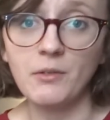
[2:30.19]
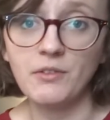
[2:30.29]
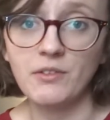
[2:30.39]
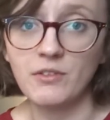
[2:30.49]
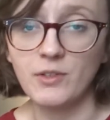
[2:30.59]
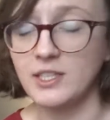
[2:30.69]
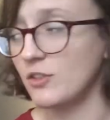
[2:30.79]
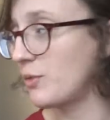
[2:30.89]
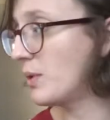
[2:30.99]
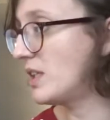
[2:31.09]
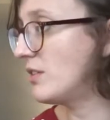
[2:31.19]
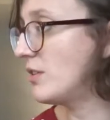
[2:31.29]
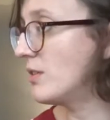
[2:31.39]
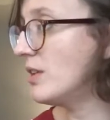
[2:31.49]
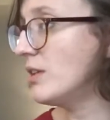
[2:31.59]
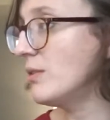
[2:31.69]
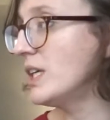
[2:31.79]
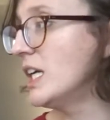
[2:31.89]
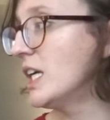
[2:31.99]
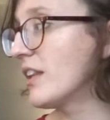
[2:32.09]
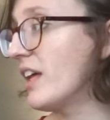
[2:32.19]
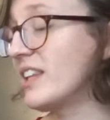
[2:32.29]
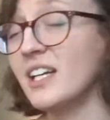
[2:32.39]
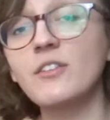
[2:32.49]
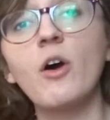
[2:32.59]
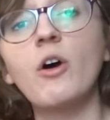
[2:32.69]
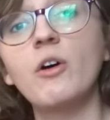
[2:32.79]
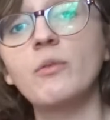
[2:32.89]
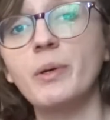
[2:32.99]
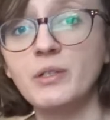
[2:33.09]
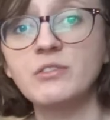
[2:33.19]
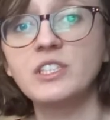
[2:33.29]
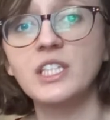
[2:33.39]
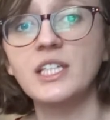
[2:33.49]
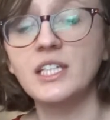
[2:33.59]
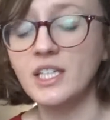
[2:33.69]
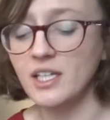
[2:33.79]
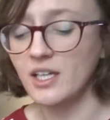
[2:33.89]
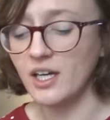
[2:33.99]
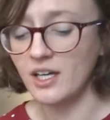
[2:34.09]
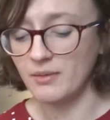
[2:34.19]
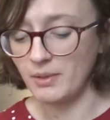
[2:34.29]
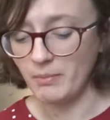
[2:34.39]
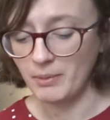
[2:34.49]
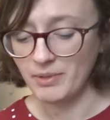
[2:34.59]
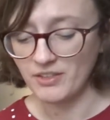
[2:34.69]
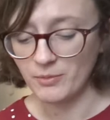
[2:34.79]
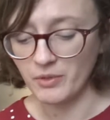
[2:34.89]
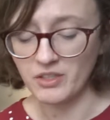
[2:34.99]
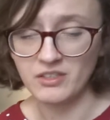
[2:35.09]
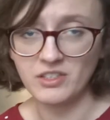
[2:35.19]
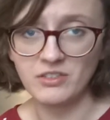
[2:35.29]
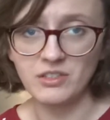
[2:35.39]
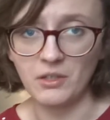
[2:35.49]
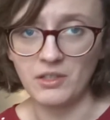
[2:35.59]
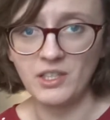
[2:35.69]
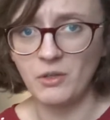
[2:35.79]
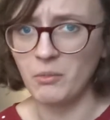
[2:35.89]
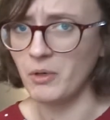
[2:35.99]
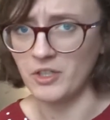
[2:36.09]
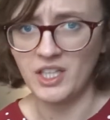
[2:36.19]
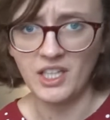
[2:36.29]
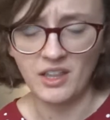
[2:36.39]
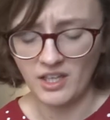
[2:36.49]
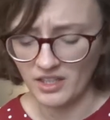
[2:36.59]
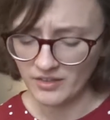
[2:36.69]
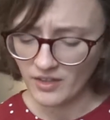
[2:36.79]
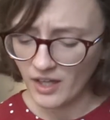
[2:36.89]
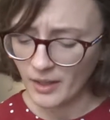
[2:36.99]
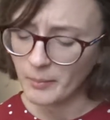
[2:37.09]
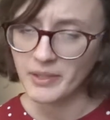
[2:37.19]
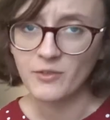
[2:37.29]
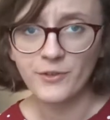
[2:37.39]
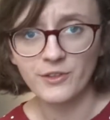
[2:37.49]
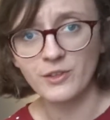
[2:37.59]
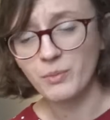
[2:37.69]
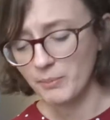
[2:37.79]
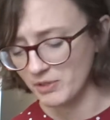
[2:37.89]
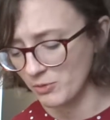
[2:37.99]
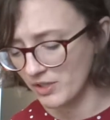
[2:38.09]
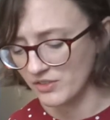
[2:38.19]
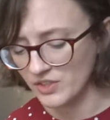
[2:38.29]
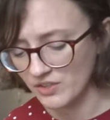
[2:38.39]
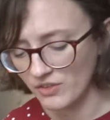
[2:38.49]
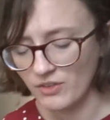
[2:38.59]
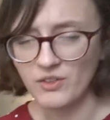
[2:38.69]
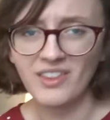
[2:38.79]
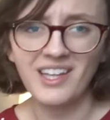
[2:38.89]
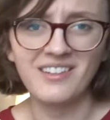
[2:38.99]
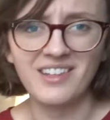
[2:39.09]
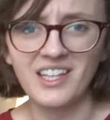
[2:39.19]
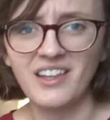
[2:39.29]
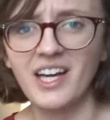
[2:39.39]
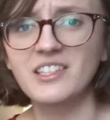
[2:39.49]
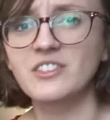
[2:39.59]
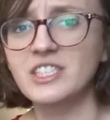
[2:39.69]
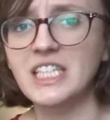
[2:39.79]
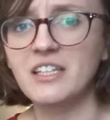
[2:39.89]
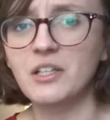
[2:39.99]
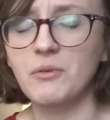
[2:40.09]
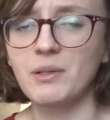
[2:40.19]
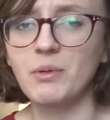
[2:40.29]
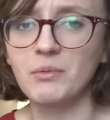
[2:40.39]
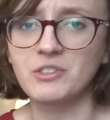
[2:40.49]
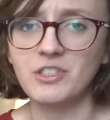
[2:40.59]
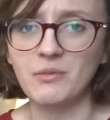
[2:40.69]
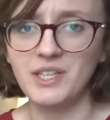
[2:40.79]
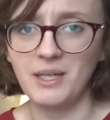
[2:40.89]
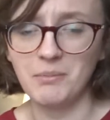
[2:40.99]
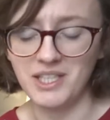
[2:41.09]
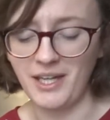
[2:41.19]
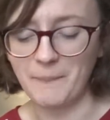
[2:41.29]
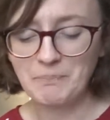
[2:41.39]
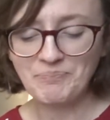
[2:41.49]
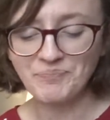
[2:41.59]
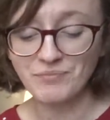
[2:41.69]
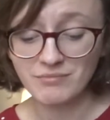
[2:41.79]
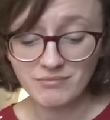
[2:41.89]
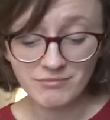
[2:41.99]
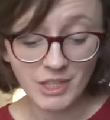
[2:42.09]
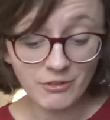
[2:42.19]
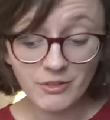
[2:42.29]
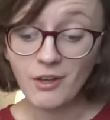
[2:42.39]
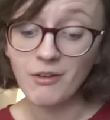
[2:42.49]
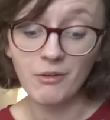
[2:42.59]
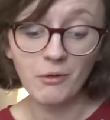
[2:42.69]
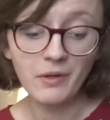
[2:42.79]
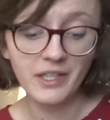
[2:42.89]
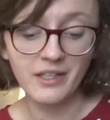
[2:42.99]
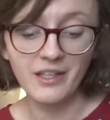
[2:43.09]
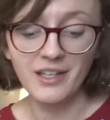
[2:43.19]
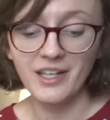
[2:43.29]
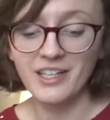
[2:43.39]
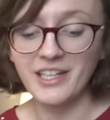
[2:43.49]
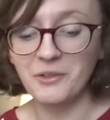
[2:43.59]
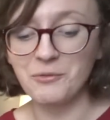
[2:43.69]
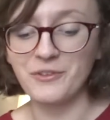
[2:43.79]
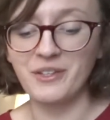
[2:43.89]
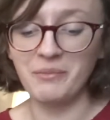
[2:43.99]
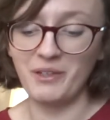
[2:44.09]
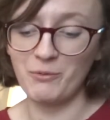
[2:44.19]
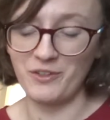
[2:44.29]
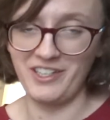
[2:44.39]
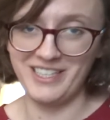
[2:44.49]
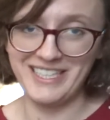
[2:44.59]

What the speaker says: So I just wanted you to know that that's all posted. It might be smart to start, marking things up as far as the repertoire is concerned, things like that, just to get going, but we'll start with that Monday. So now for something fun.